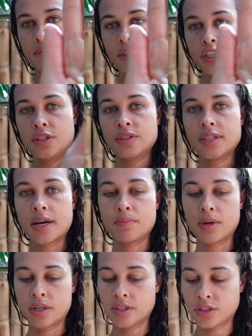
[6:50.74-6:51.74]
I'm gonna use that
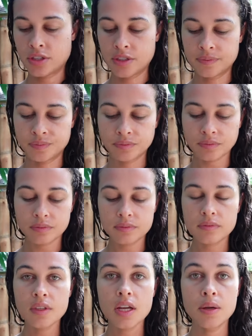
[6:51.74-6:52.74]
much.
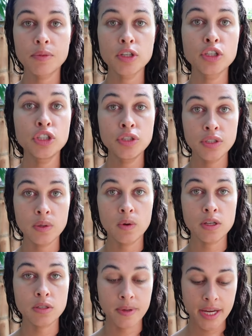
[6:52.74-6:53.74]
I'm gonna use it
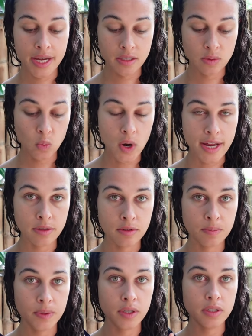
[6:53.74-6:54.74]
whilst my hair's wet
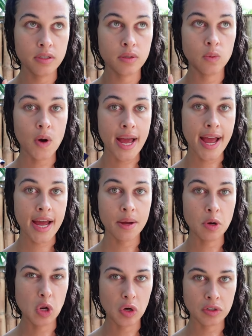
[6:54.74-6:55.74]
because the wet hair
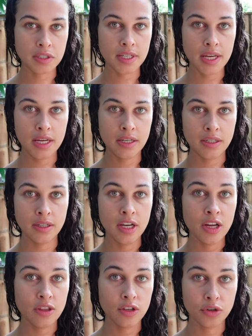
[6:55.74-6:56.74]
locks in
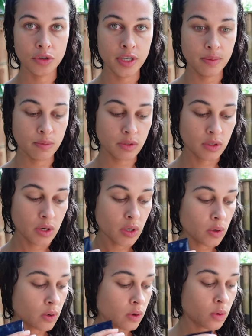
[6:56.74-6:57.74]
the creams
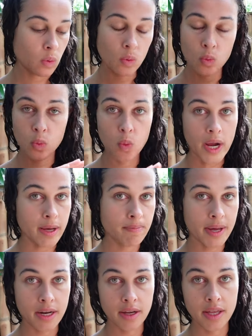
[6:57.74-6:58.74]
way
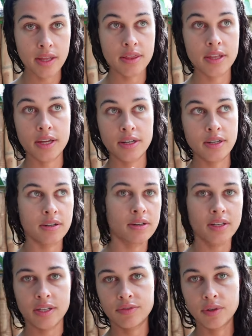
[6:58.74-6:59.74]
better than
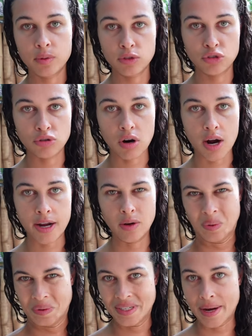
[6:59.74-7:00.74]
if it was dry
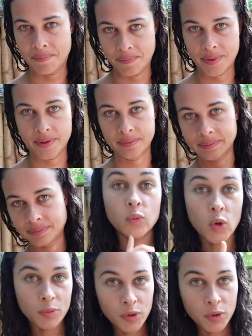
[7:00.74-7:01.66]
or damp. And one